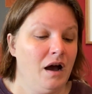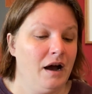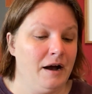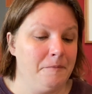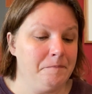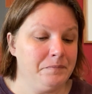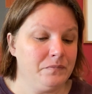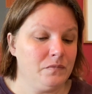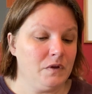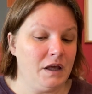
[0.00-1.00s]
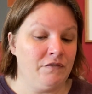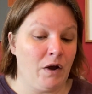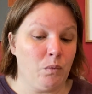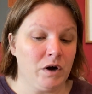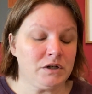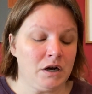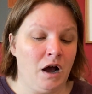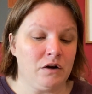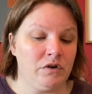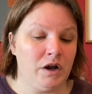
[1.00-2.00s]
If I worked on
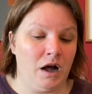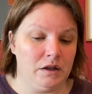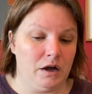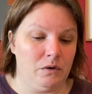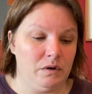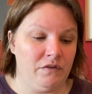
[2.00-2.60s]
Hawk Run Hollow,